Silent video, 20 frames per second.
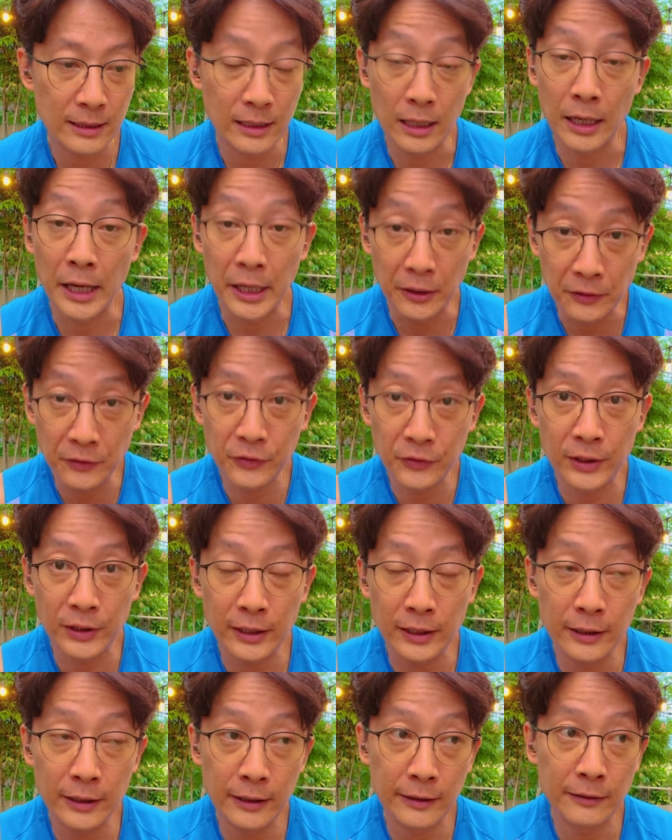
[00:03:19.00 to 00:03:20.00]

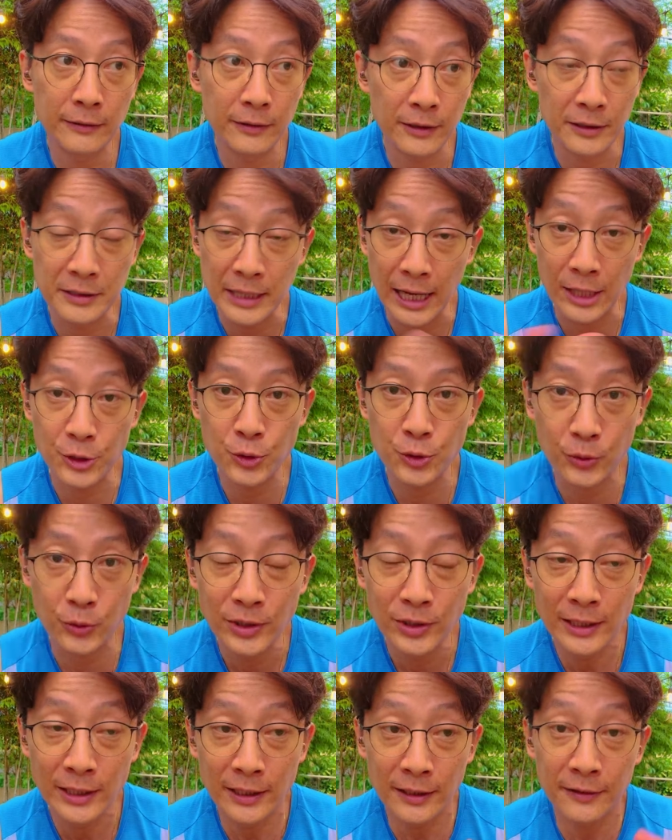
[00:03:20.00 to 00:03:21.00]
healthy and they're natural,
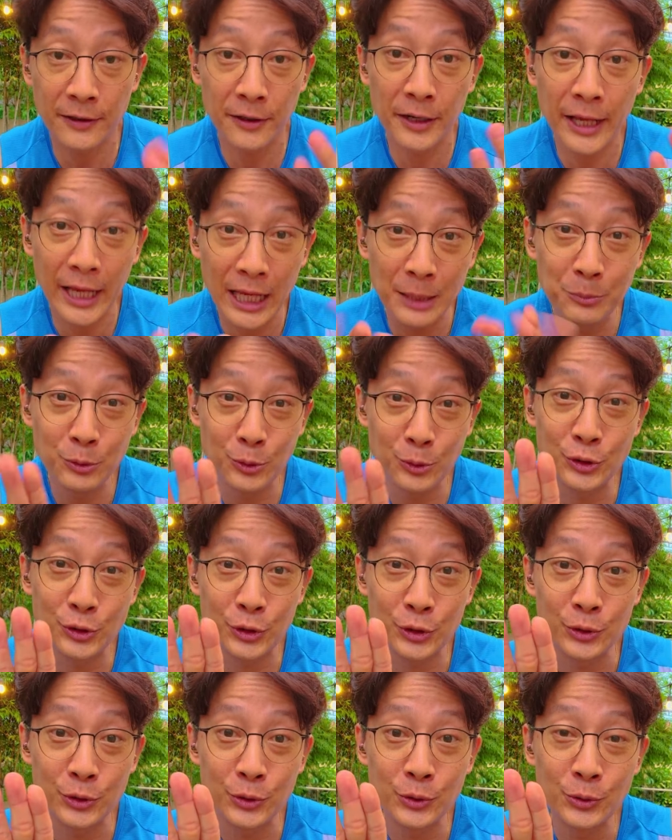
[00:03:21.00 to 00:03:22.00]
they're able
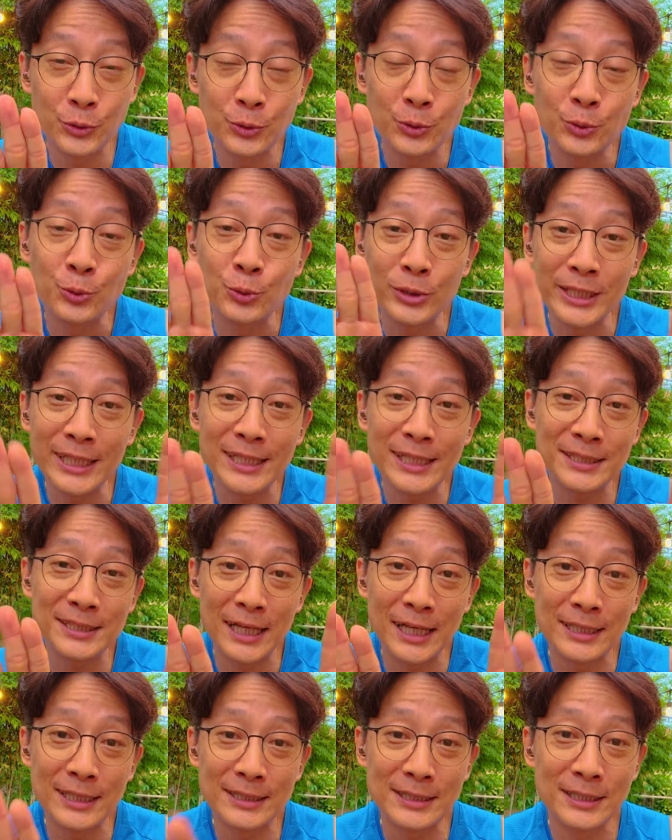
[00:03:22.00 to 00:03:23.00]
to
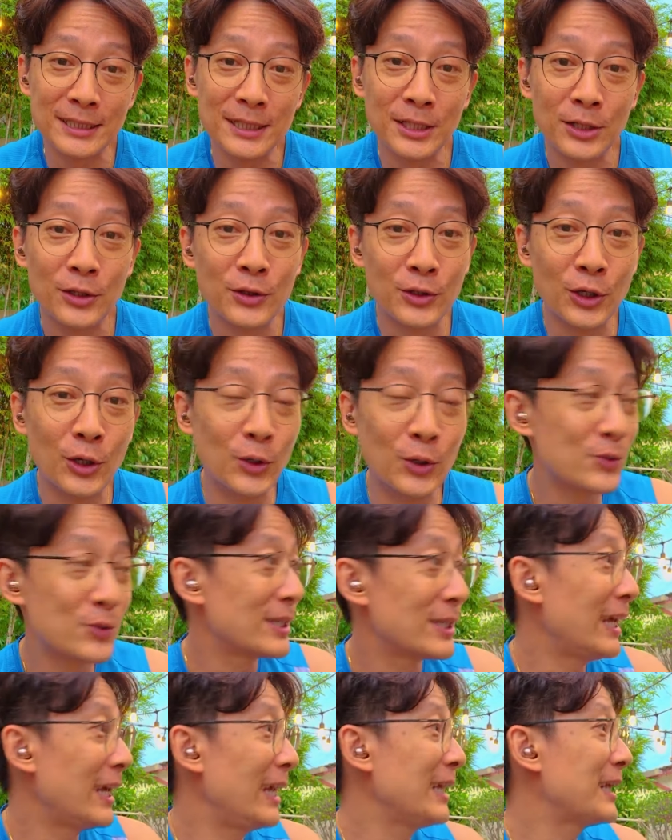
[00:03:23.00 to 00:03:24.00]
reset those.
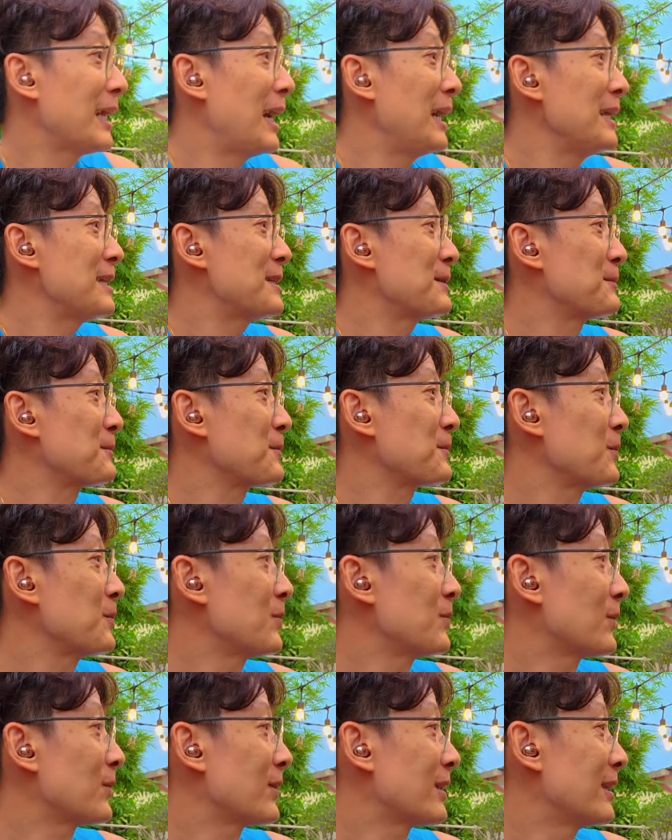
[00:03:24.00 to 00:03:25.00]
Hey guys,
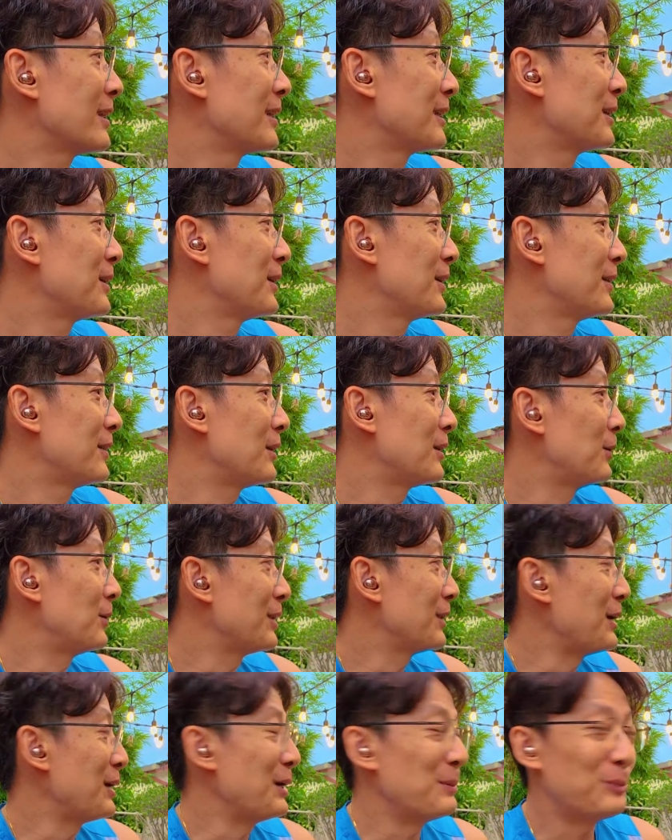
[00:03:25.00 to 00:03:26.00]

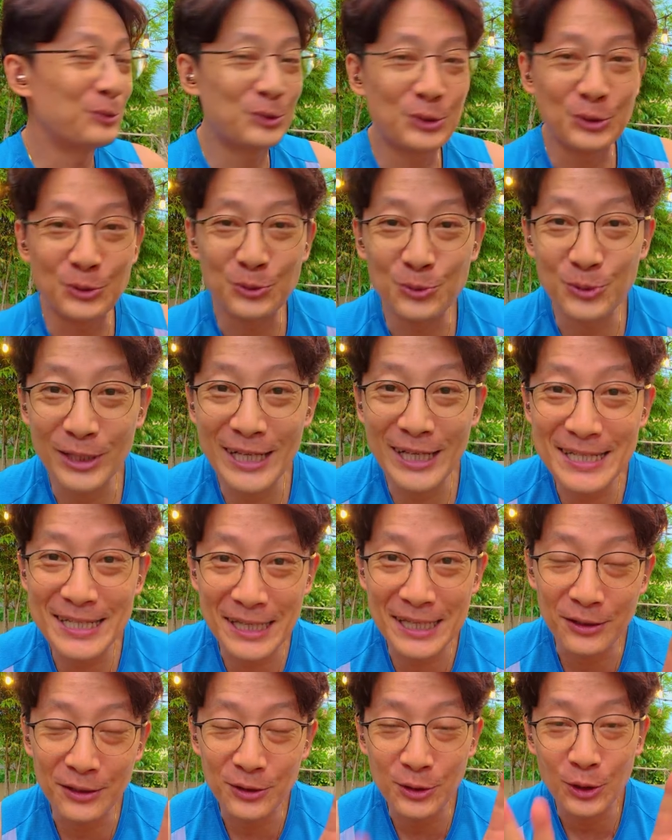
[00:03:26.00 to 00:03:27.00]
they're able to
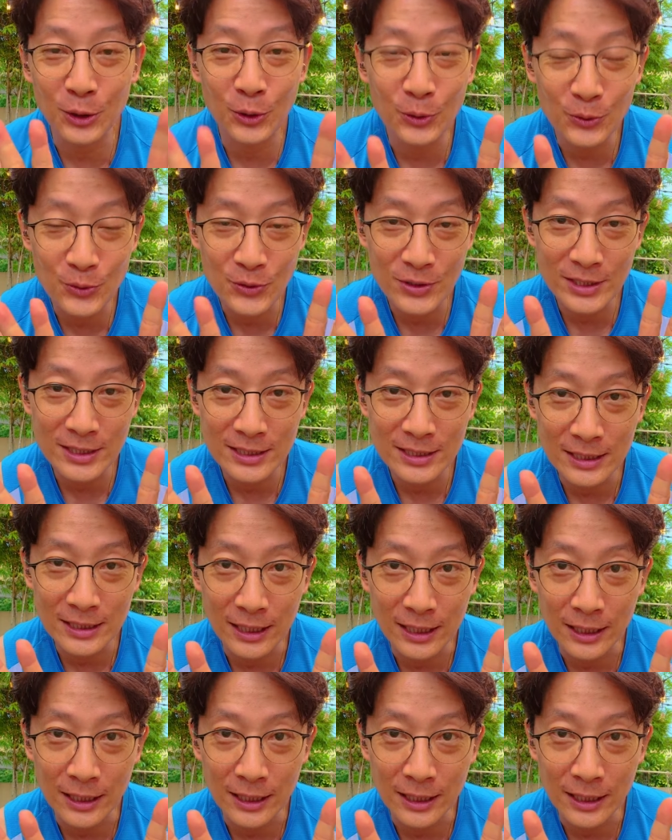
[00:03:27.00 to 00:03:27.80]
reset those